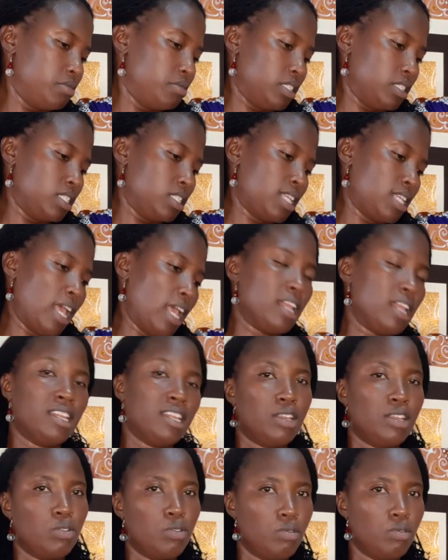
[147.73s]
let's say a
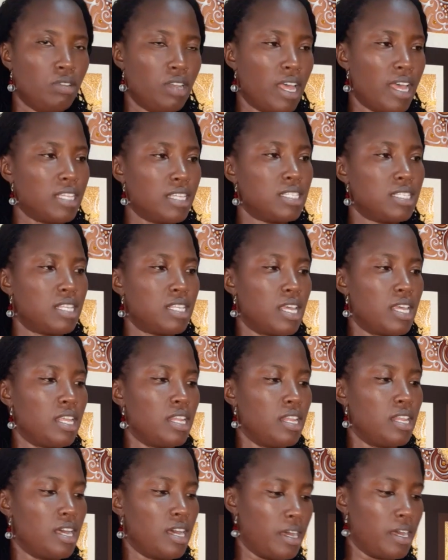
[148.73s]
little less
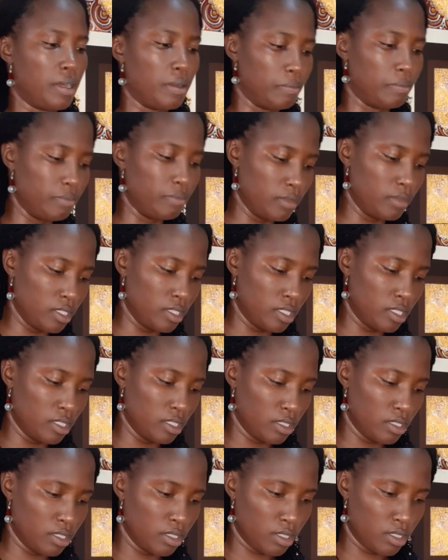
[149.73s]
than
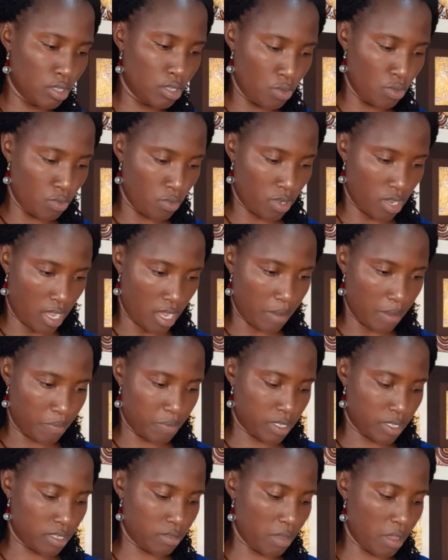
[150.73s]
2
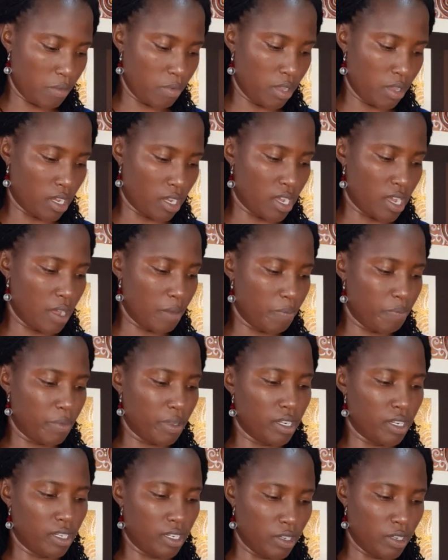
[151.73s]
cups, maybe a cup
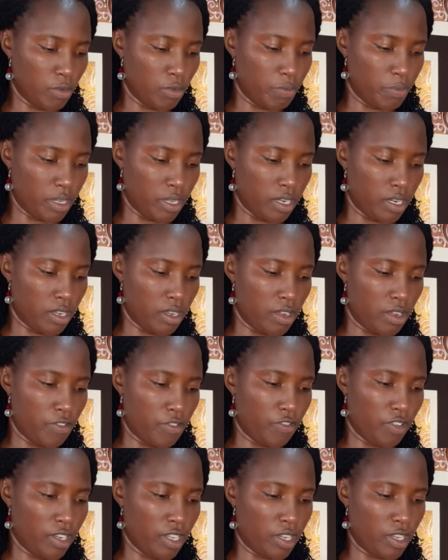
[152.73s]
and a little bit
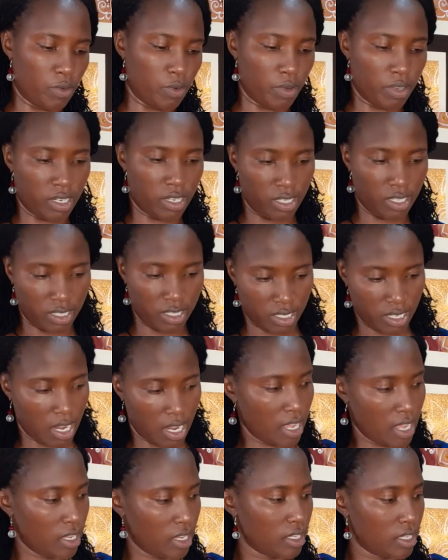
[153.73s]
of liquid it looked
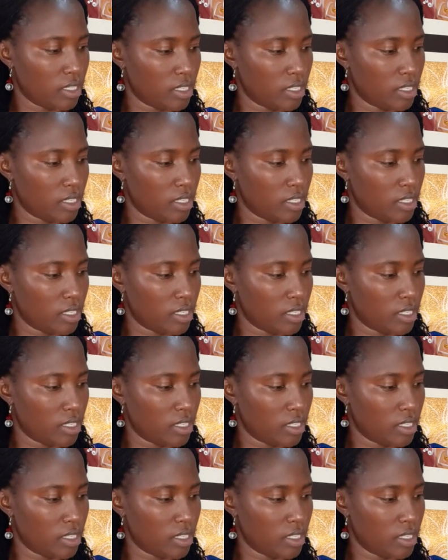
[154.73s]
like.